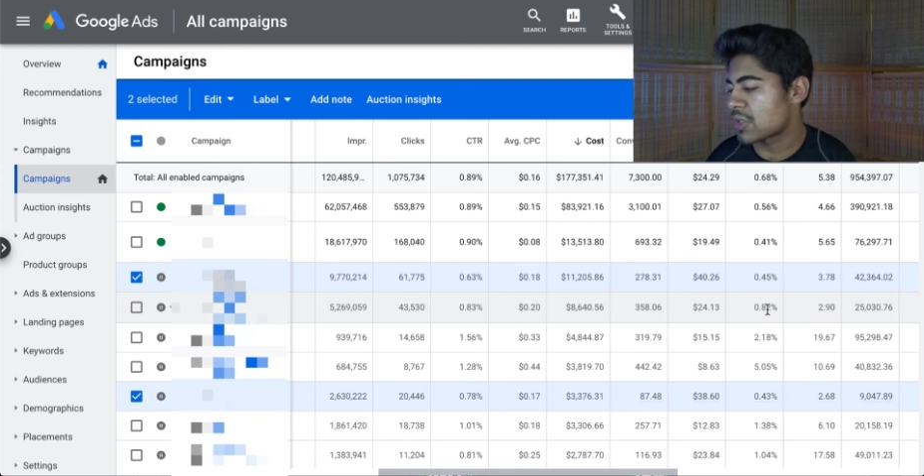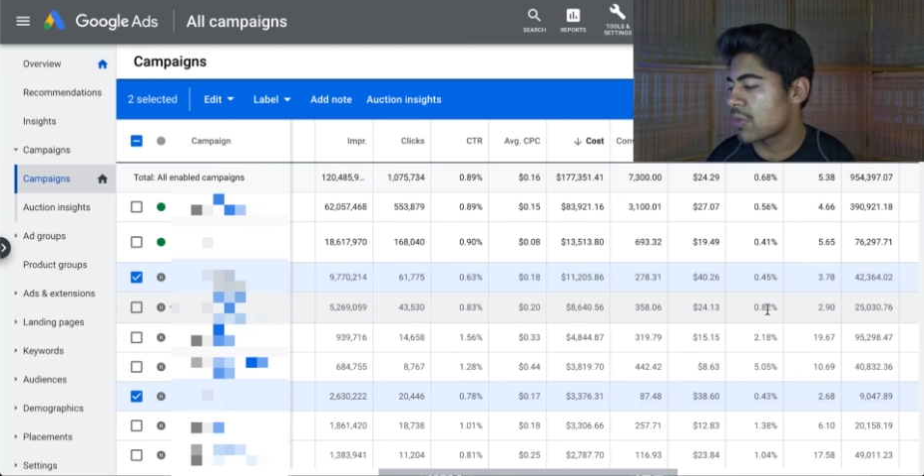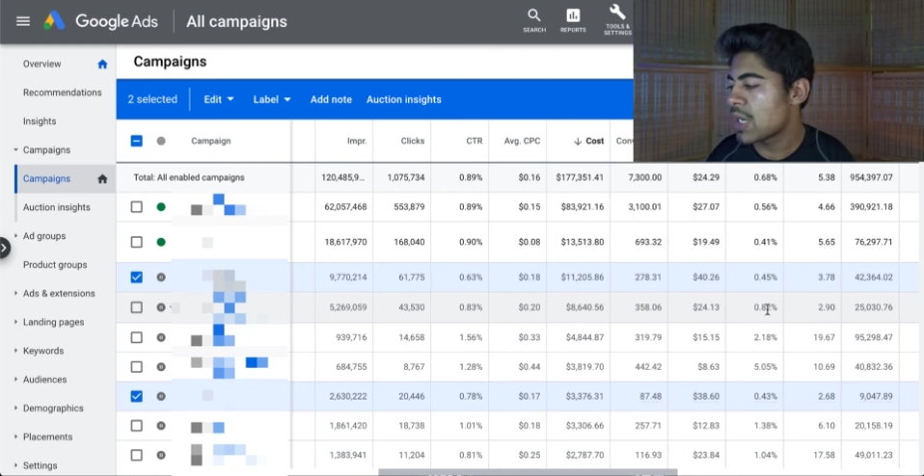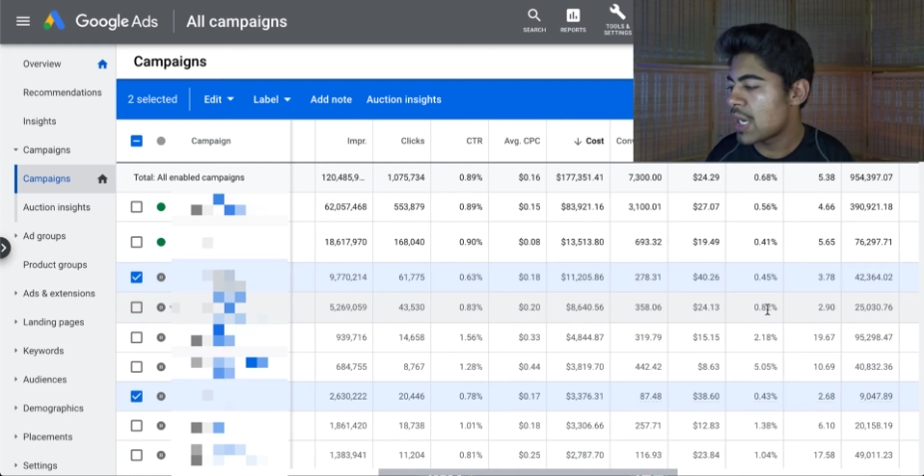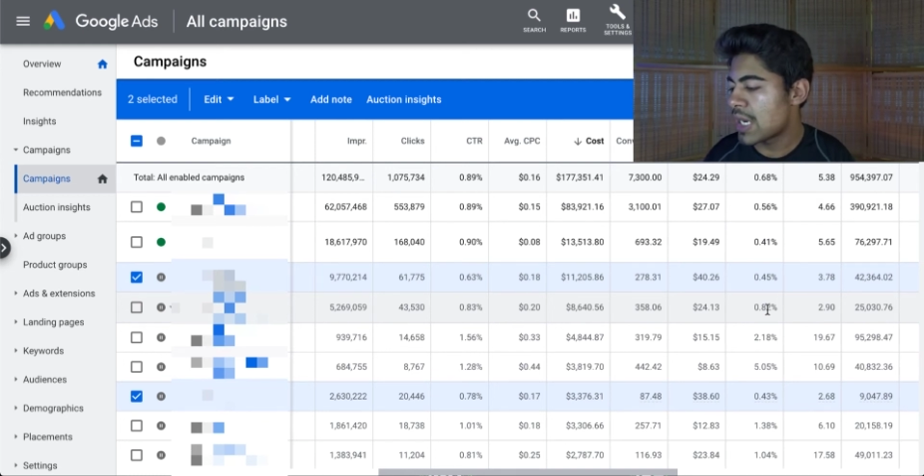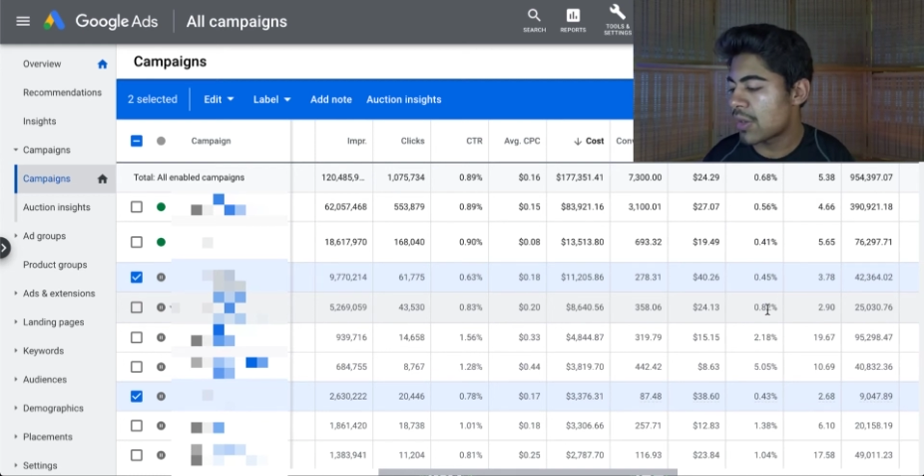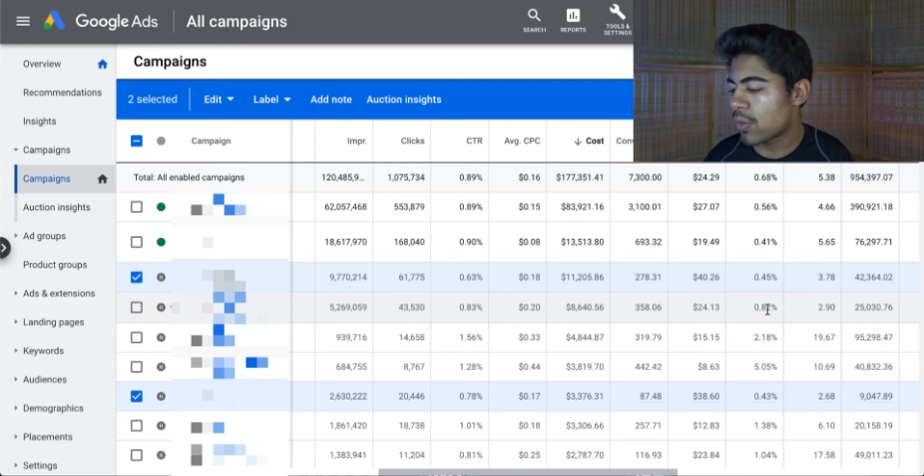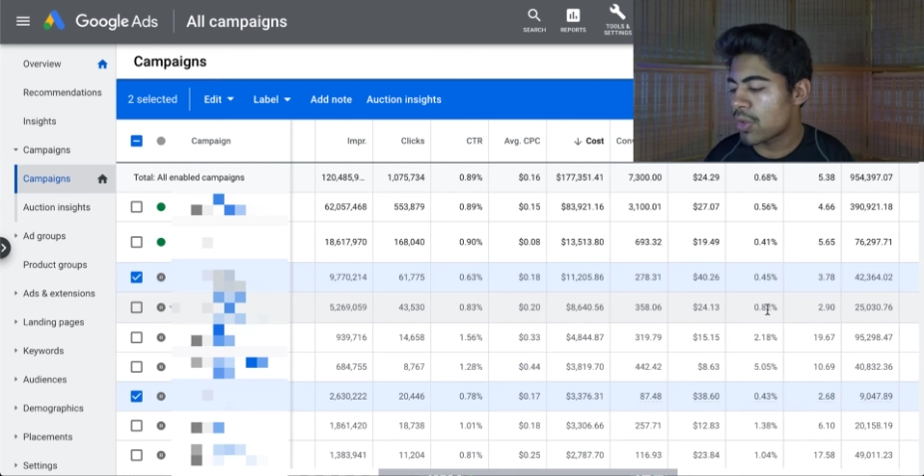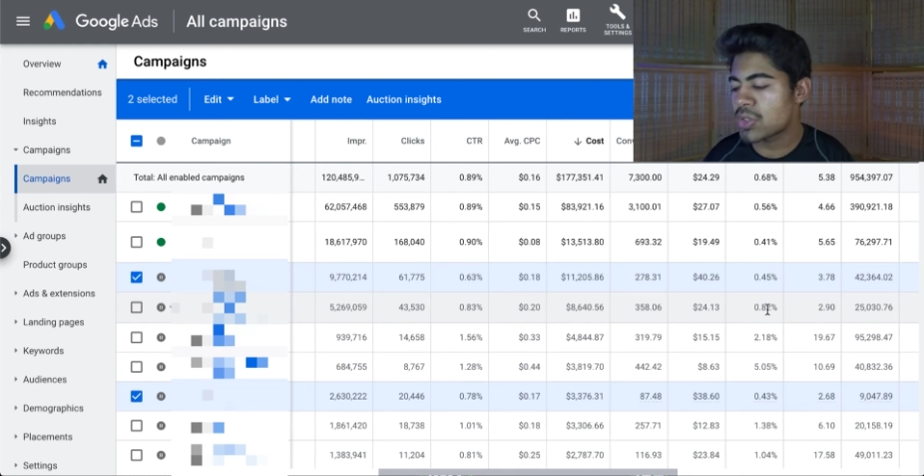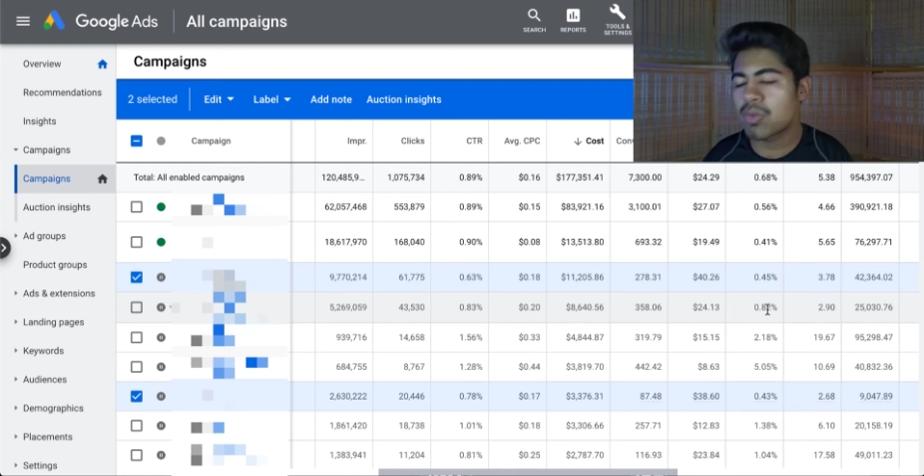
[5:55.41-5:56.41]
So in
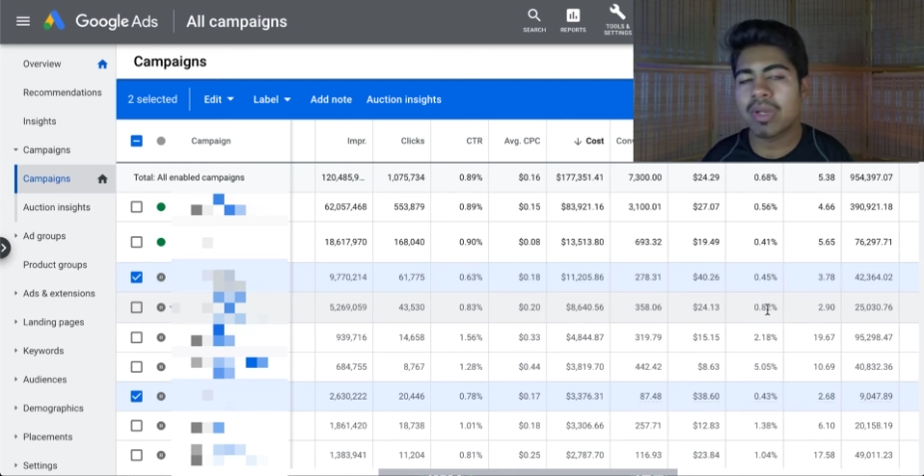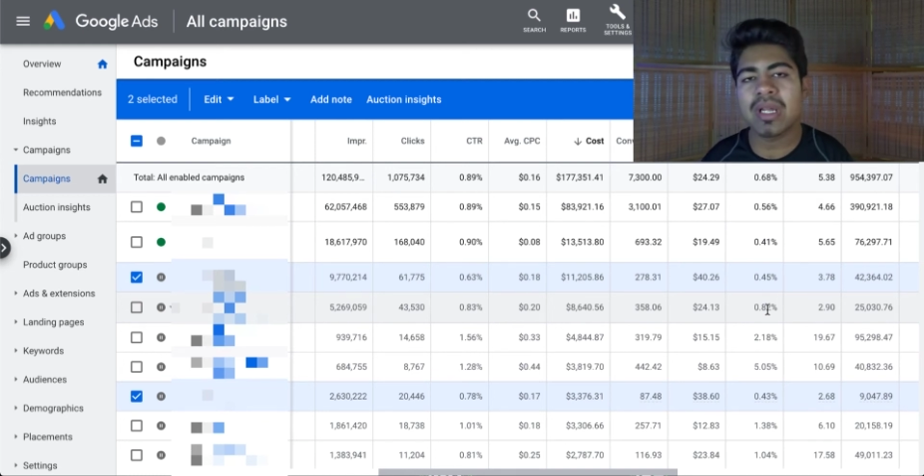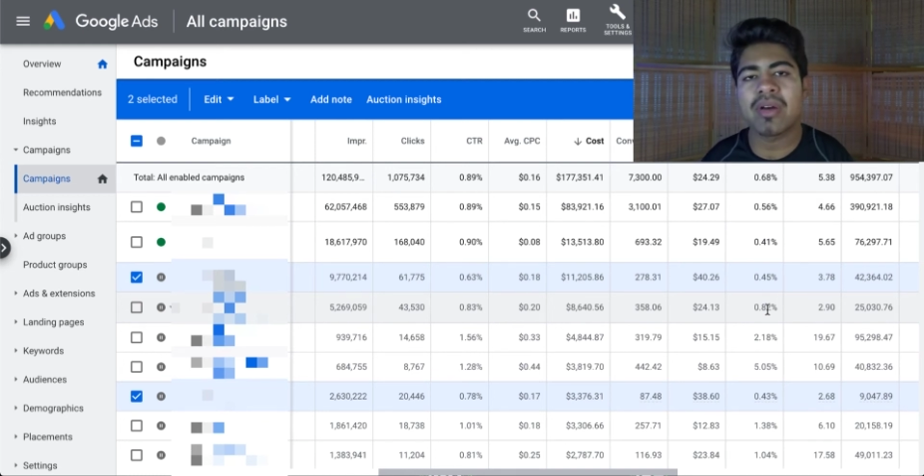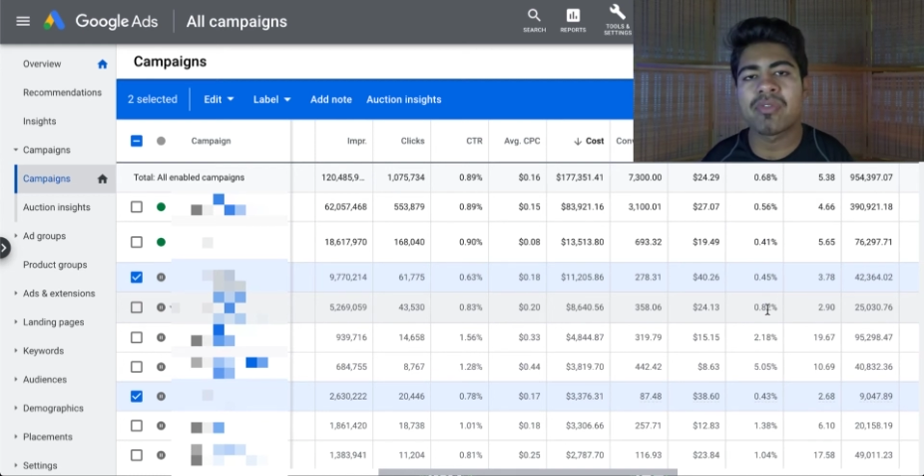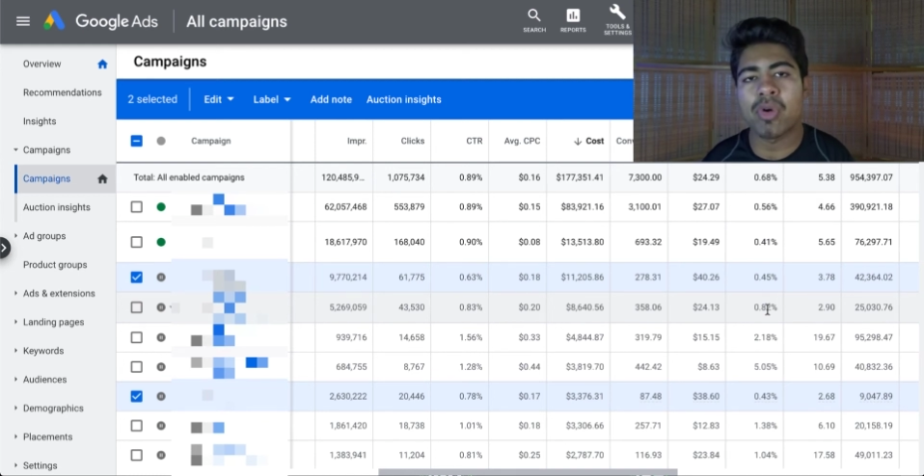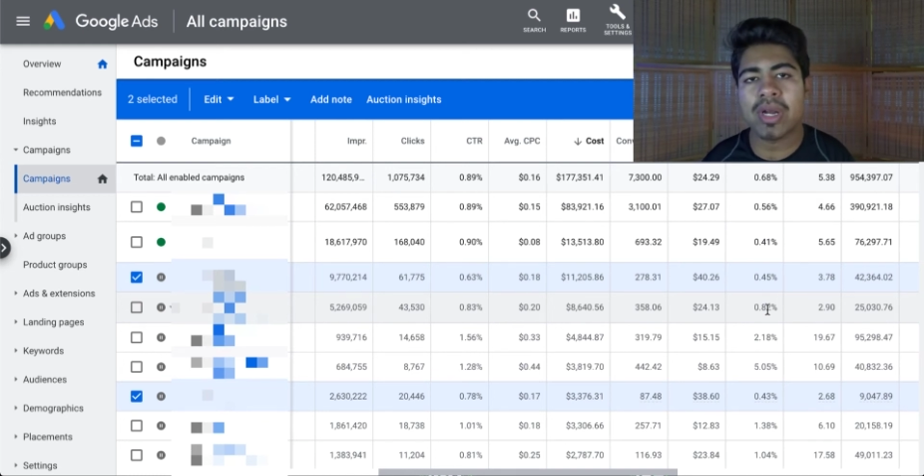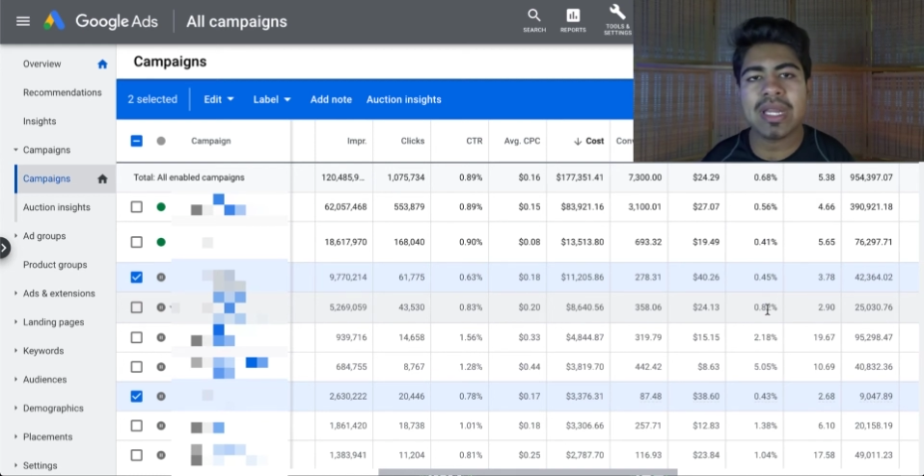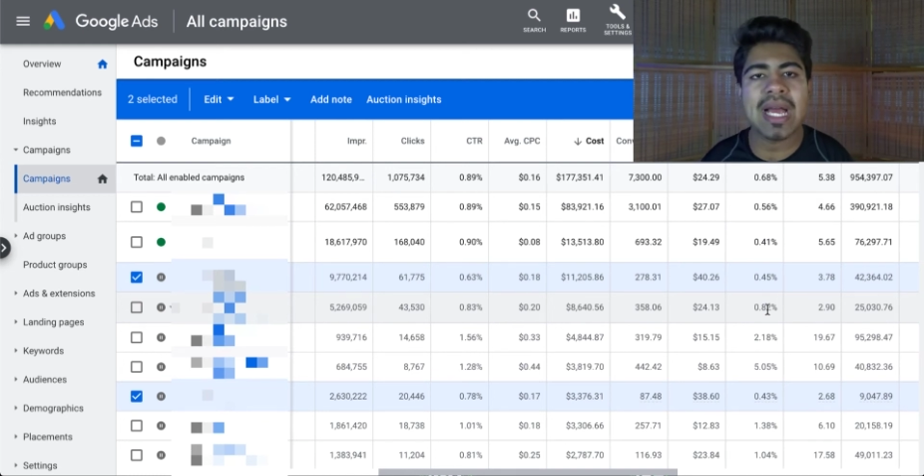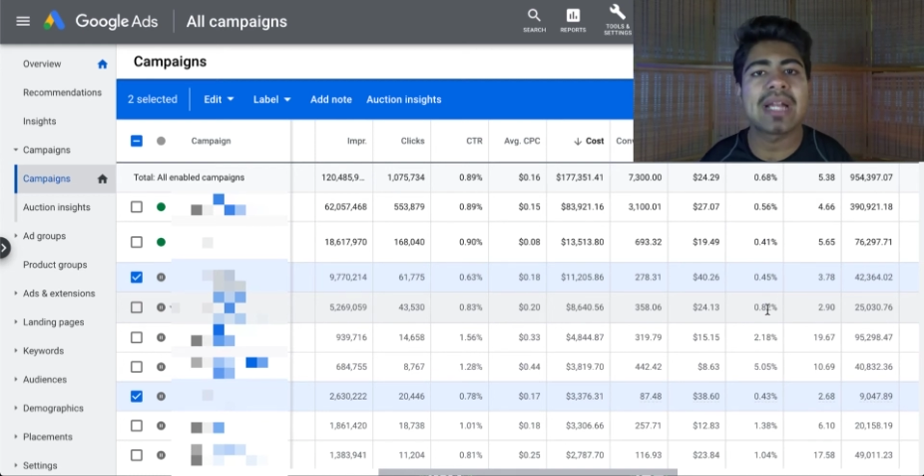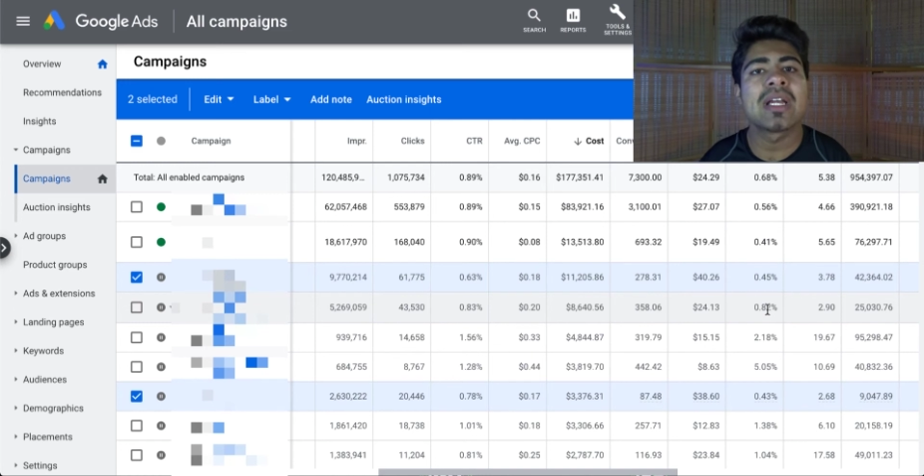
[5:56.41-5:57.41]
order to really avoid
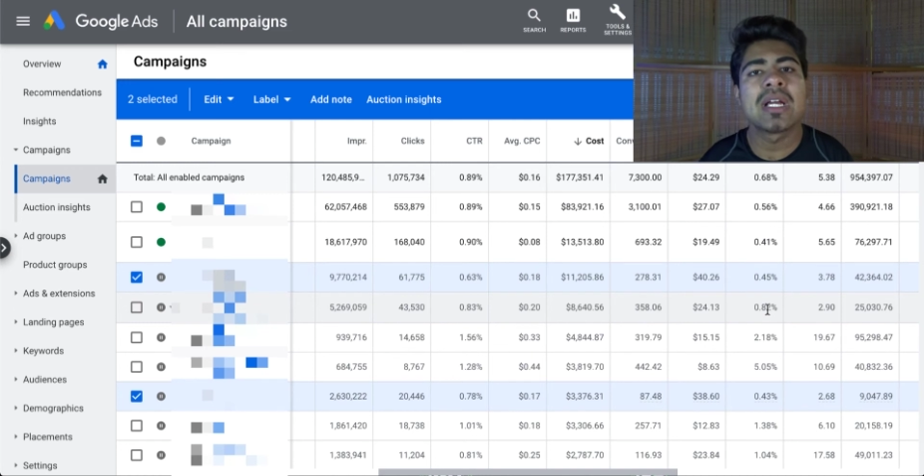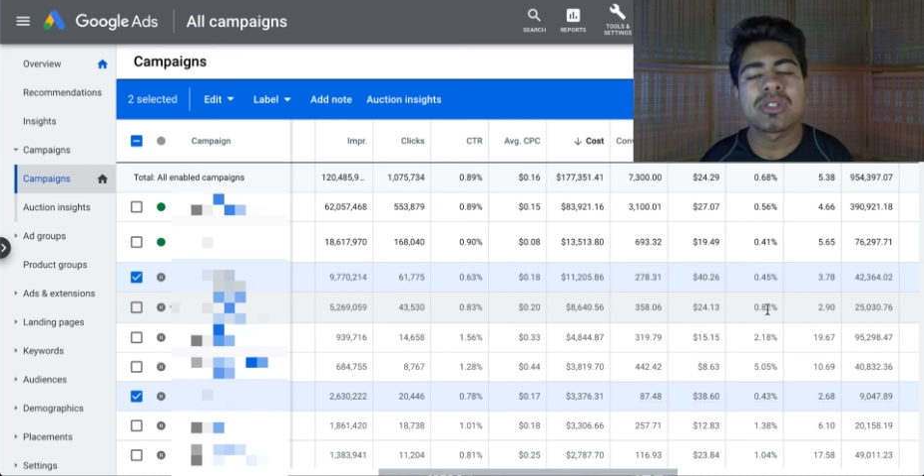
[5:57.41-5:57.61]
that,